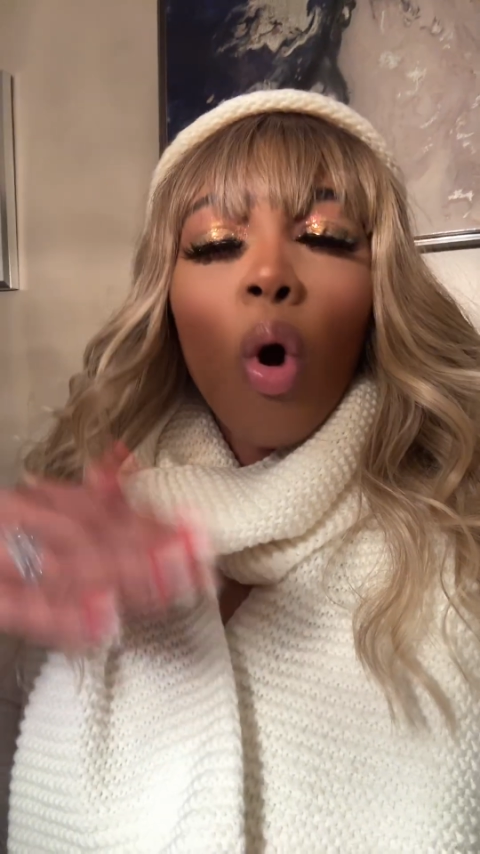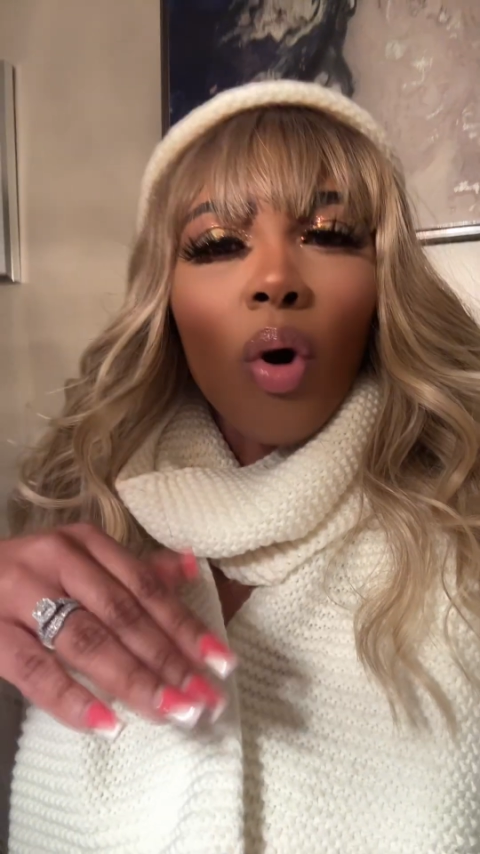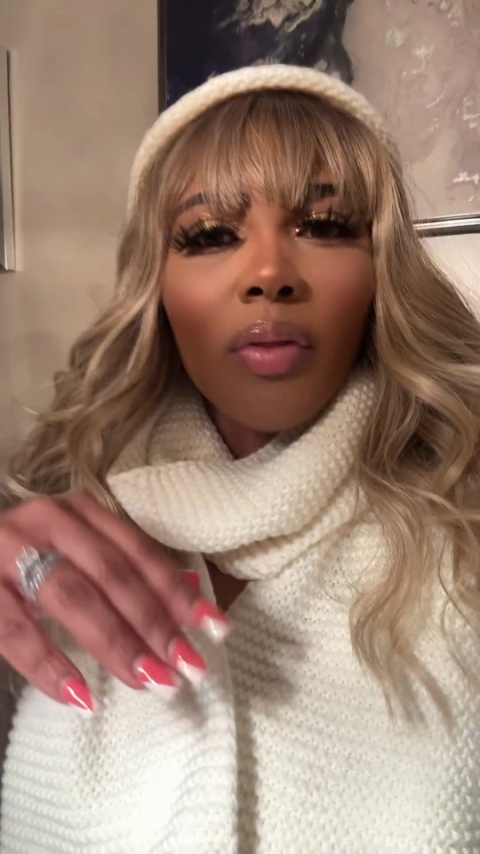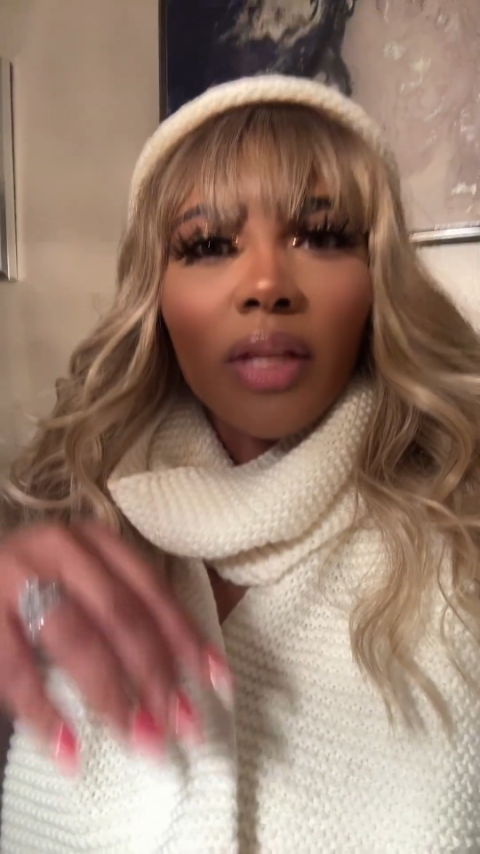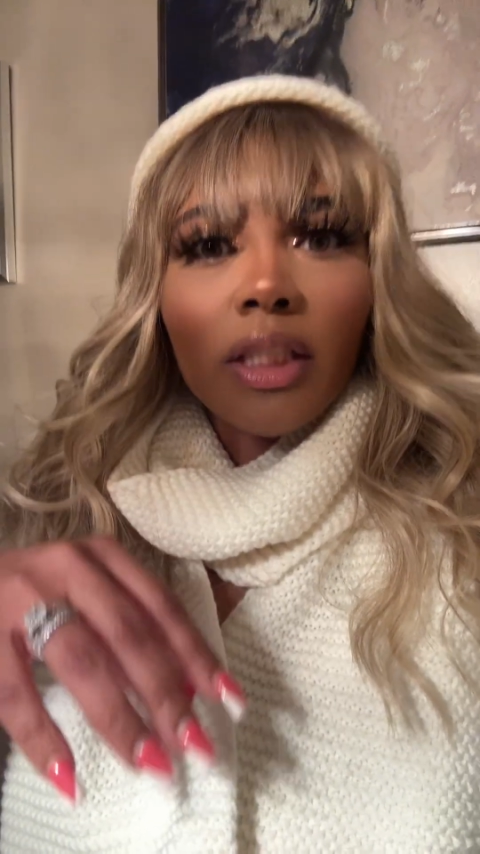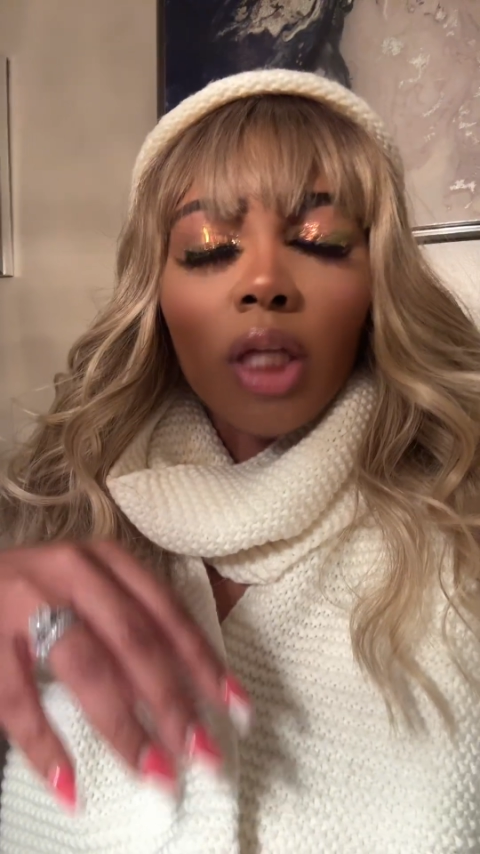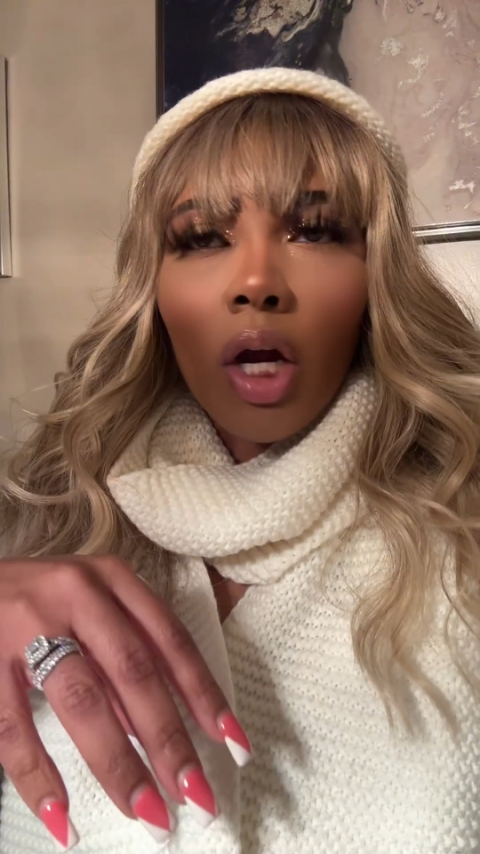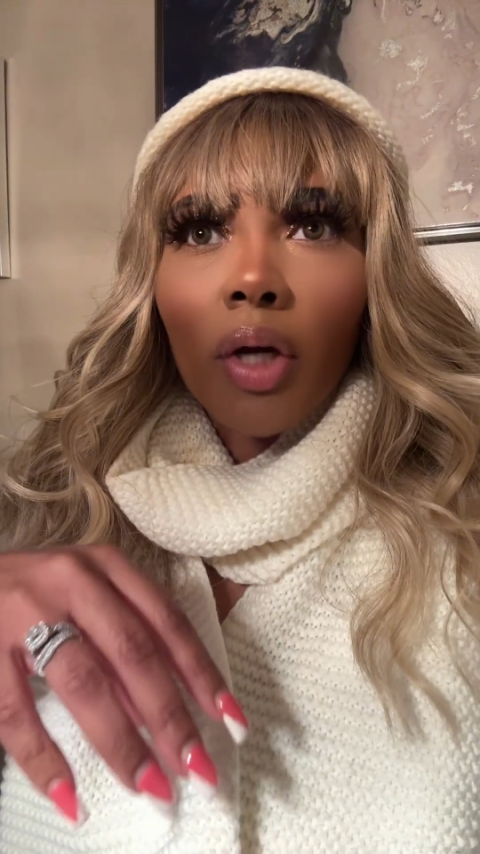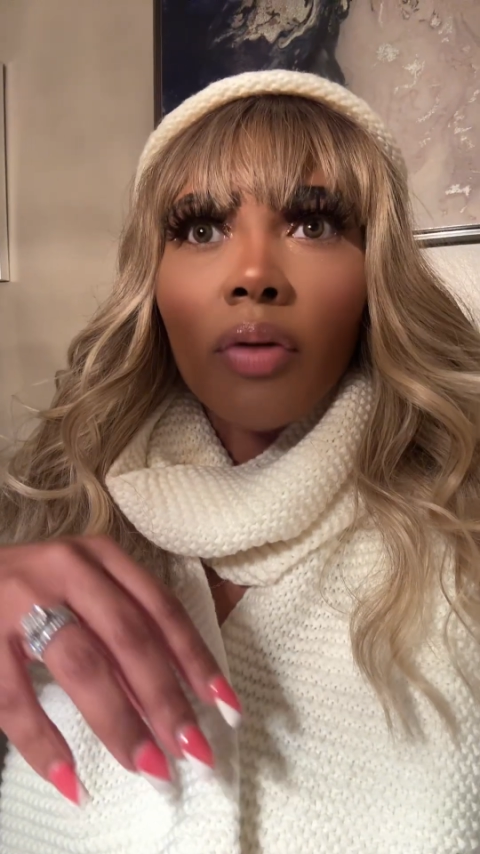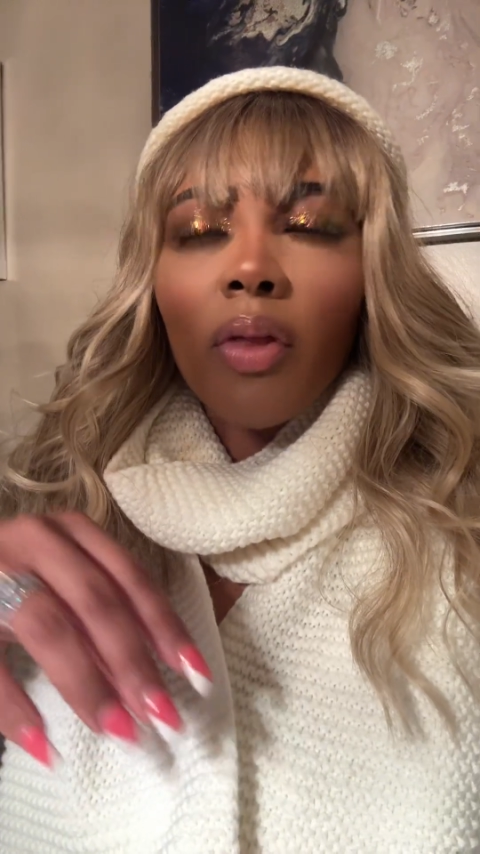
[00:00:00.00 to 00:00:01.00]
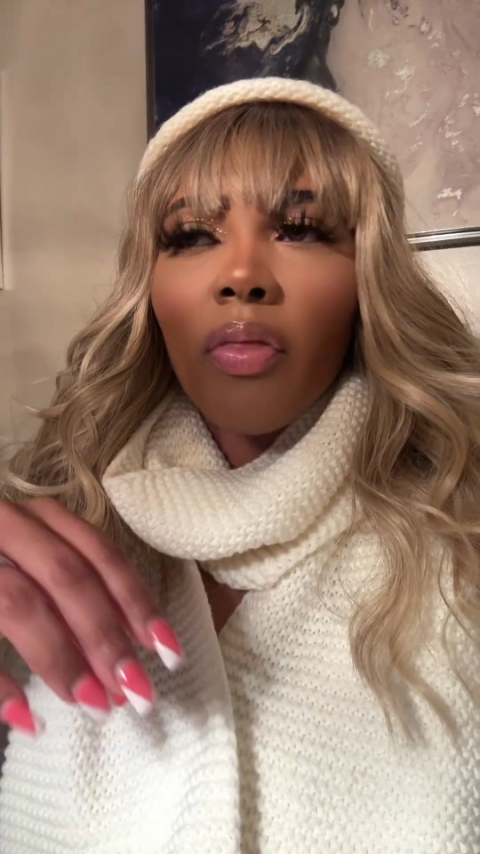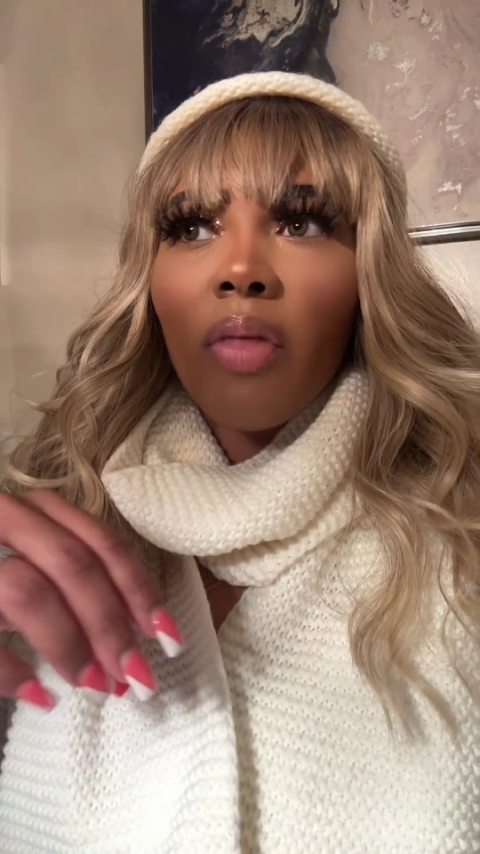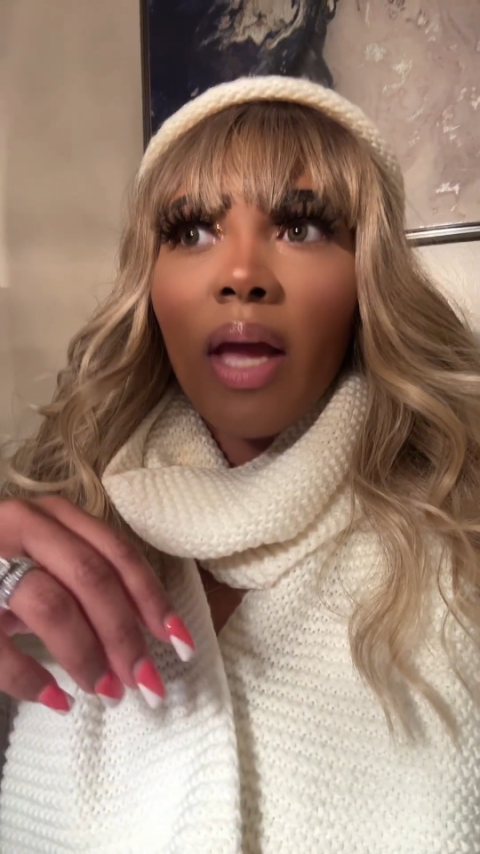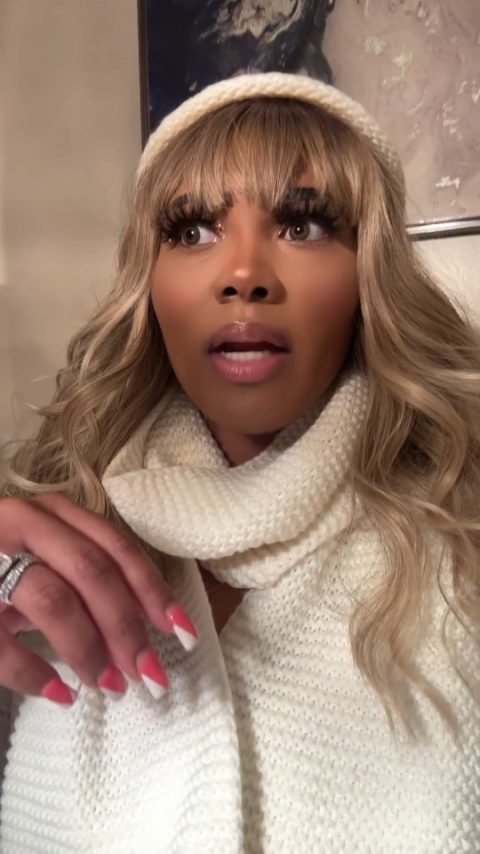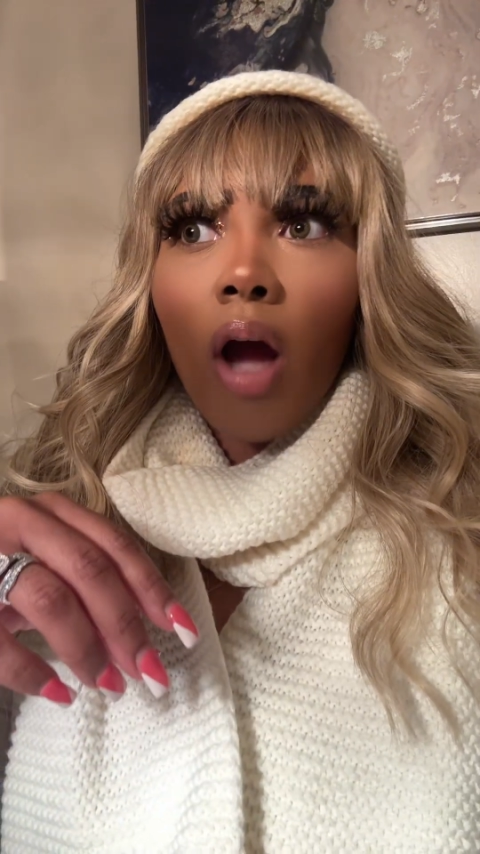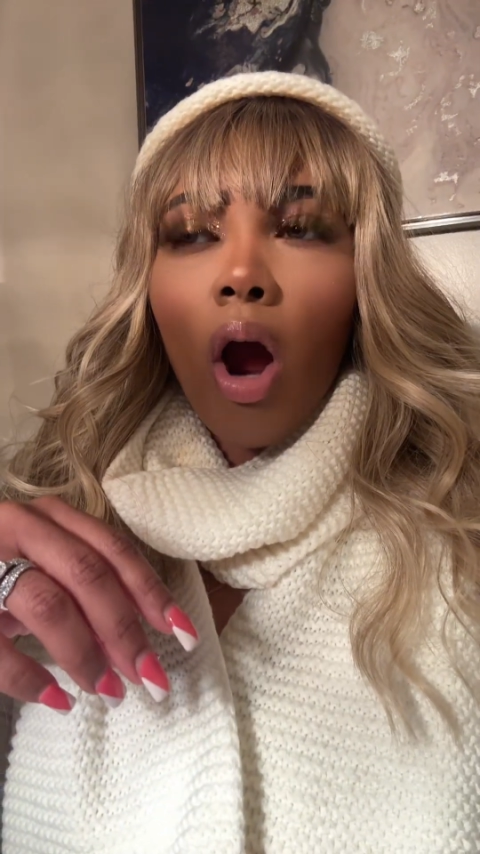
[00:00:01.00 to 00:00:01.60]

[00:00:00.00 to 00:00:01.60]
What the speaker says: on this earth that